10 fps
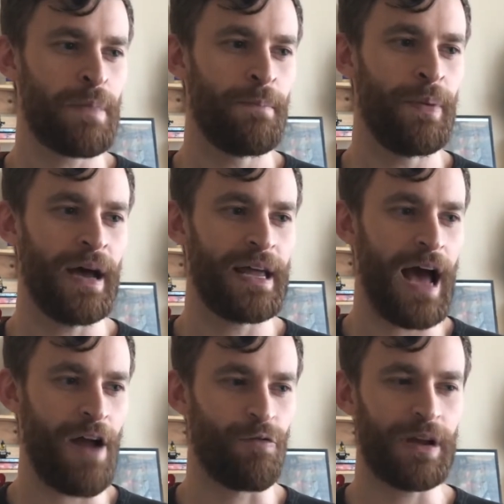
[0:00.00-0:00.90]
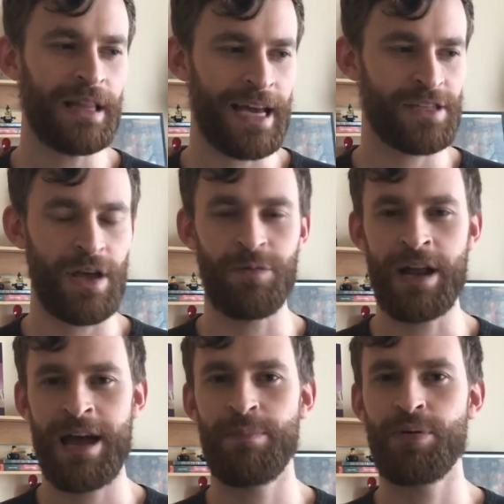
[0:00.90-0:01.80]
But I realized that when
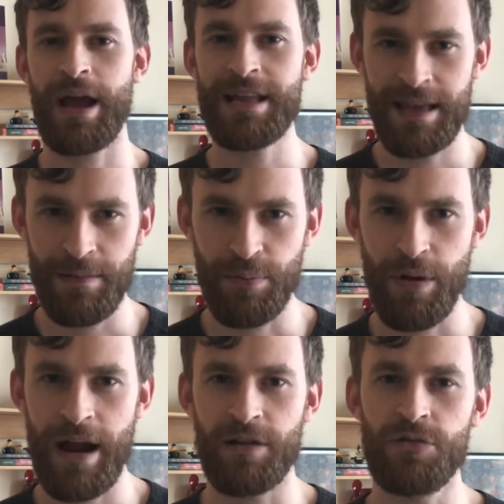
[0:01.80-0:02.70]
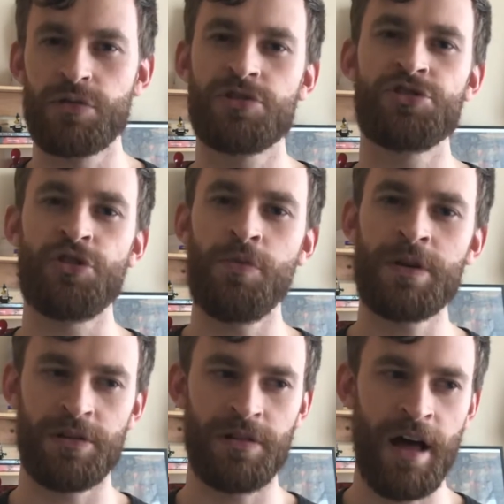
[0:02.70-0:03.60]
I prayed that prayer, Lord, show me
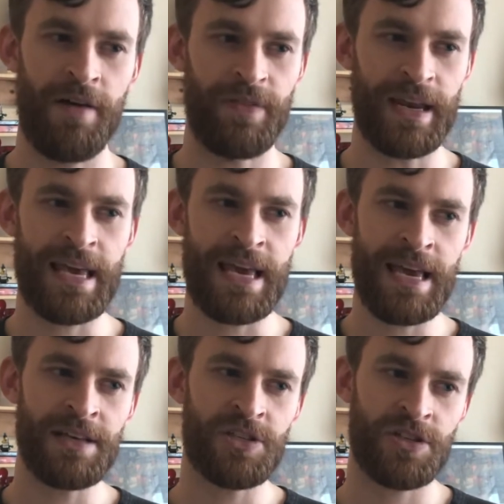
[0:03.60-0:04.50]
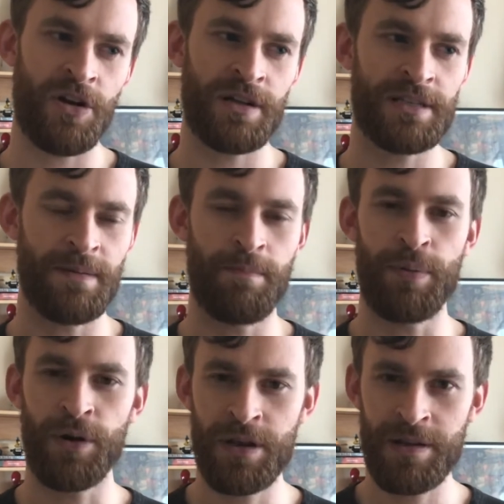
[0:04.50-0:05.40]
your love, that He started to
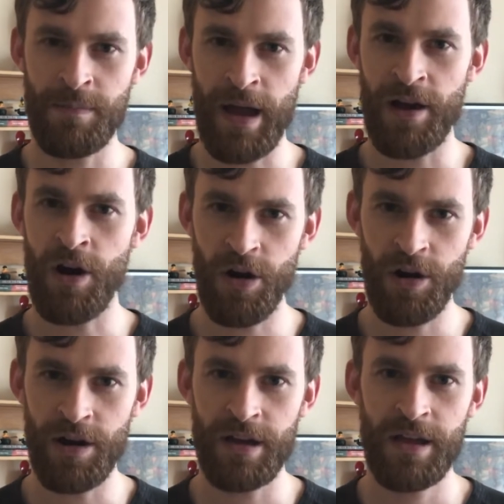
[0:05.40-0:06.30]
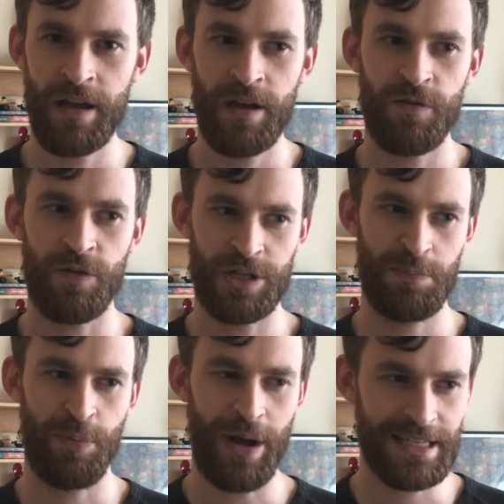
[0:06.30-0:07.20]
burden my heart for His
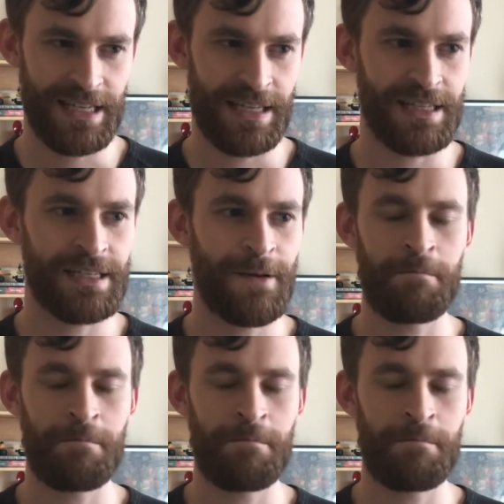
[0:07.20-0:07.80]
presence.